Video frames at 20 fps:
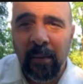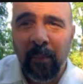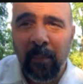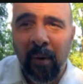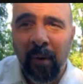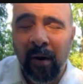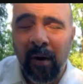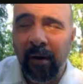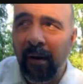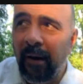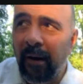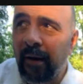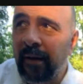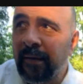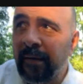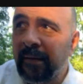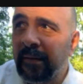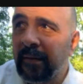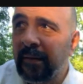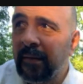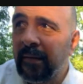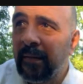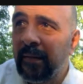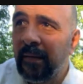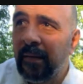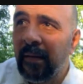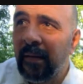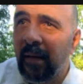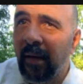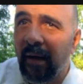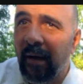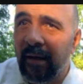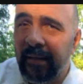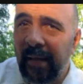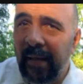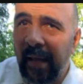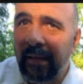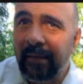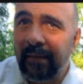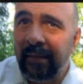But
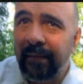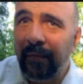again,